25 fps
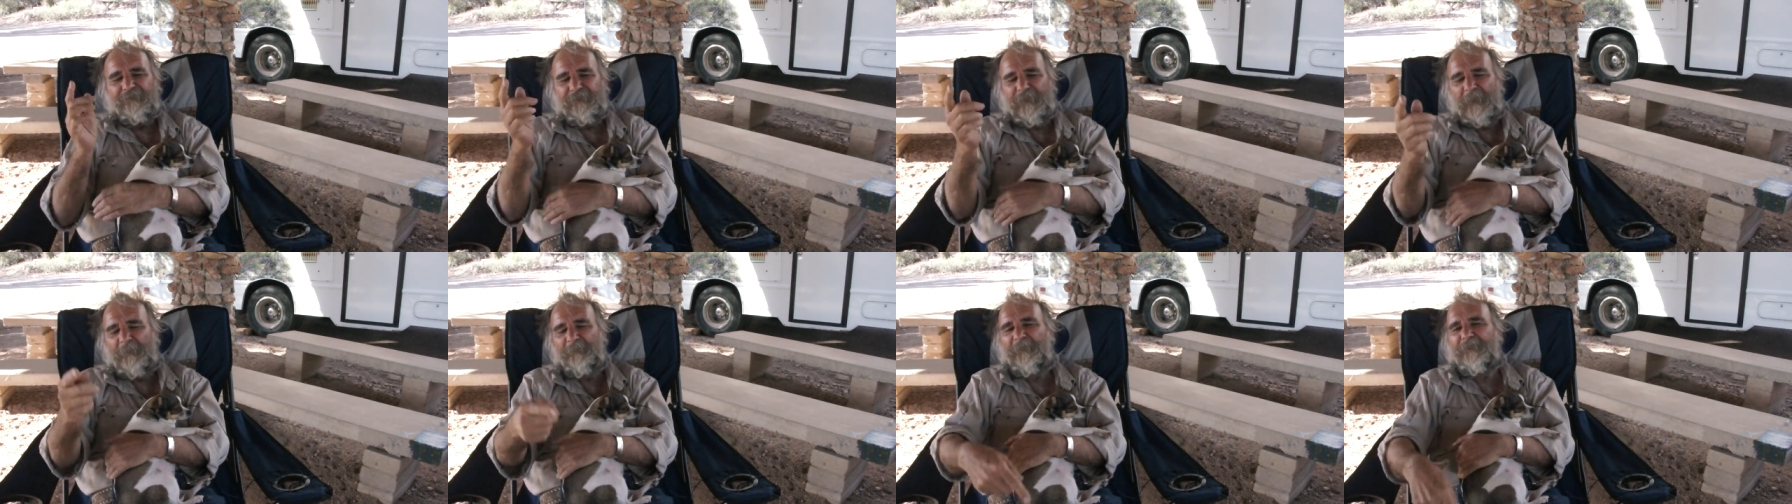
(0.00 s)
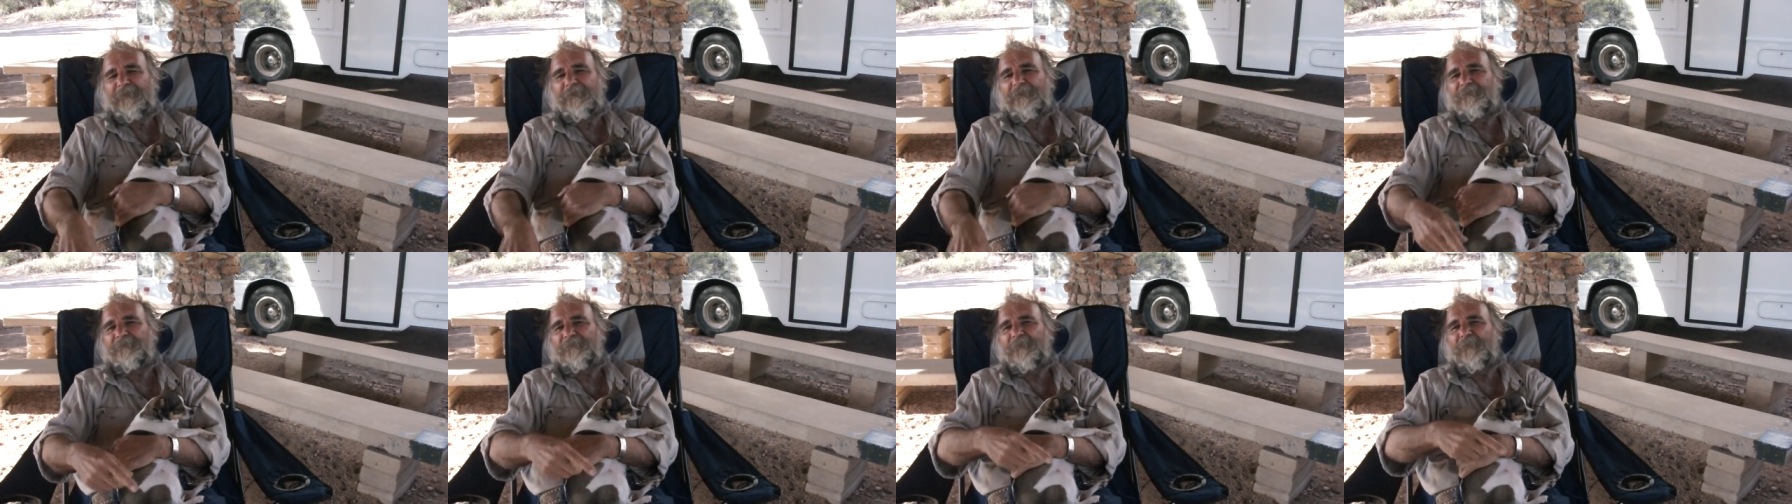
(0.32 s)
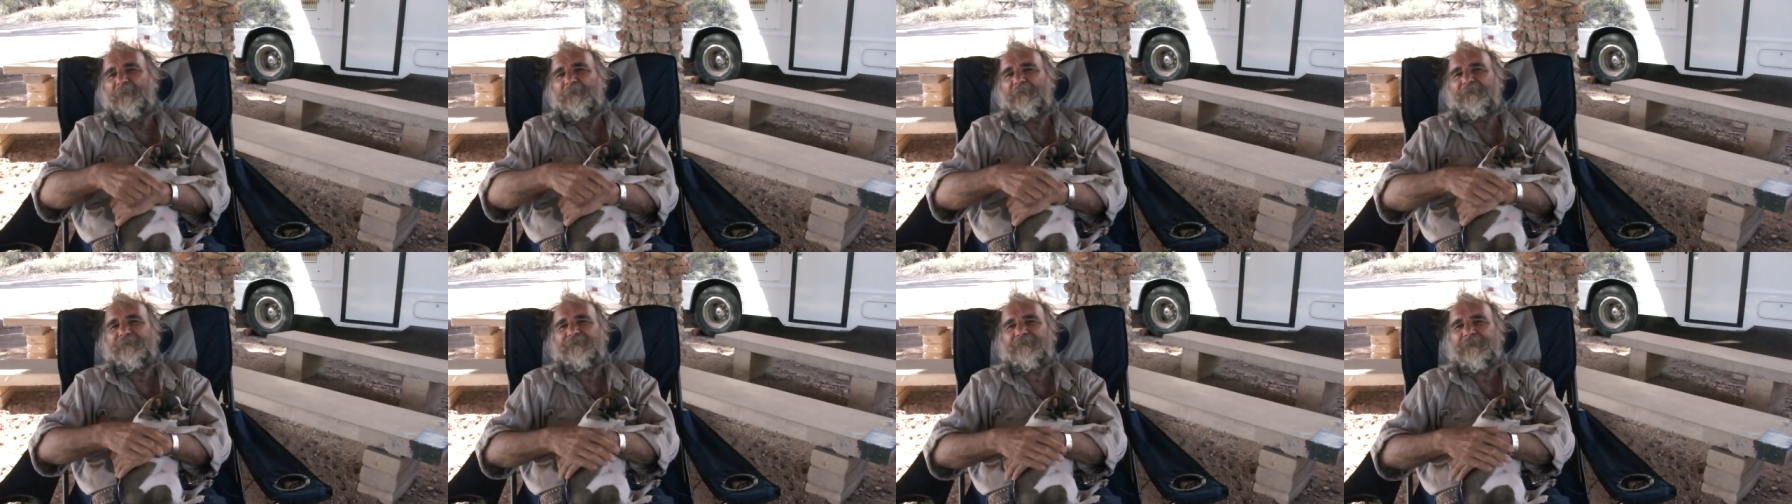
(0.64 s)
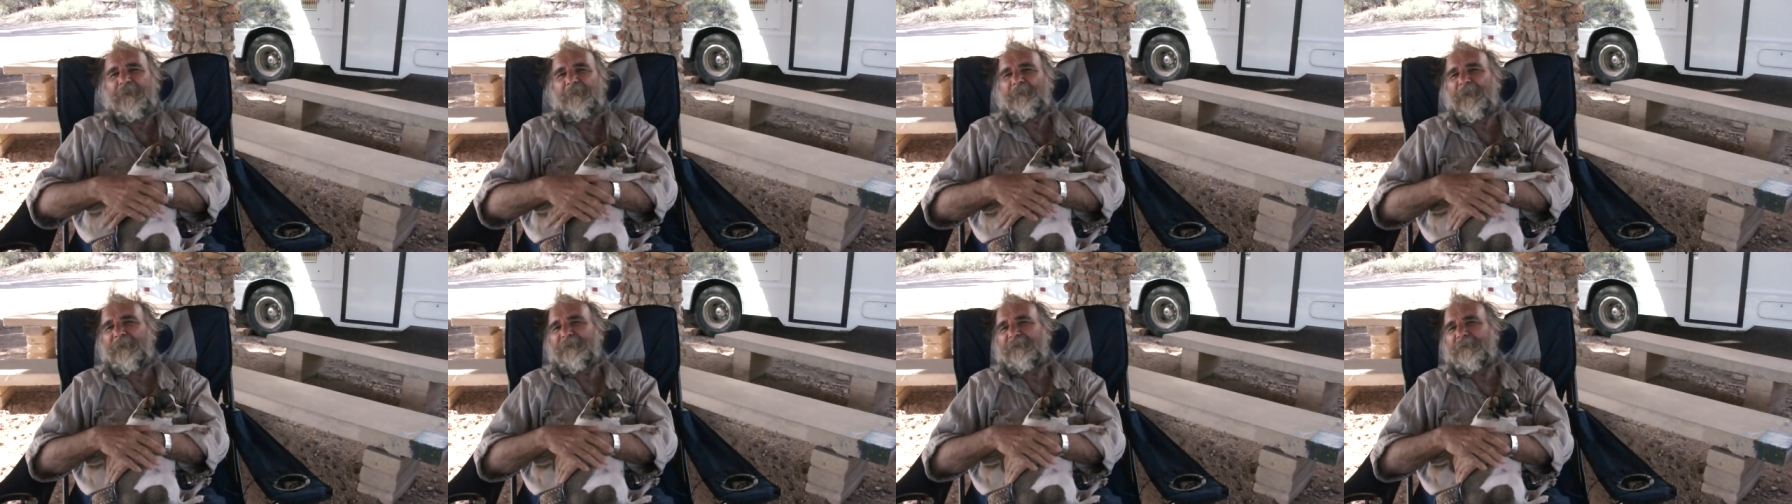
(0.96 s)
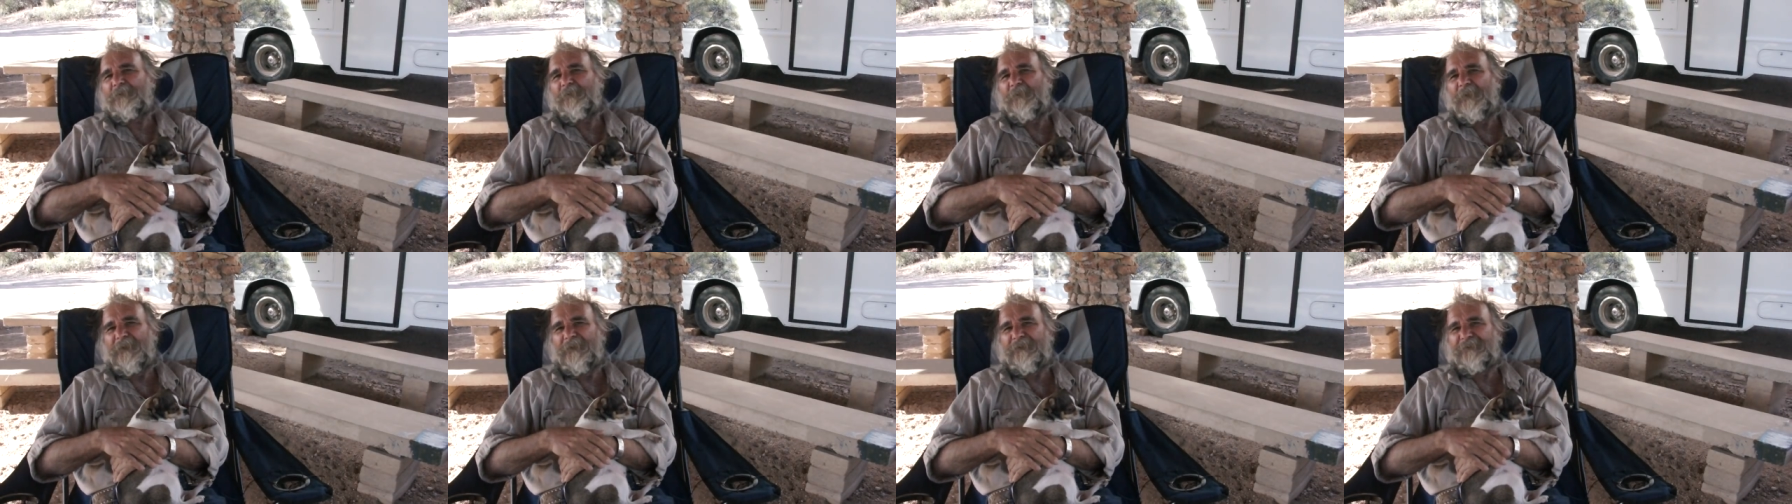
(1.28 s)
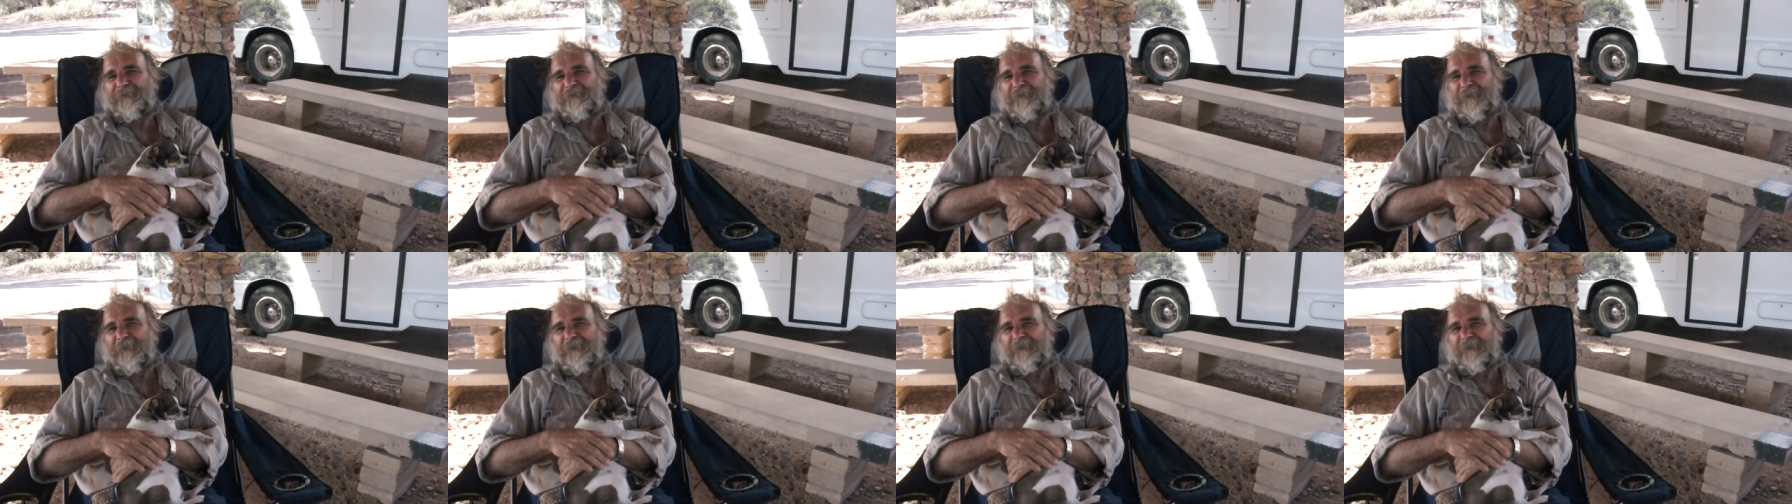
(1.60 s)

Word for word: taping the foot, taped out the waist,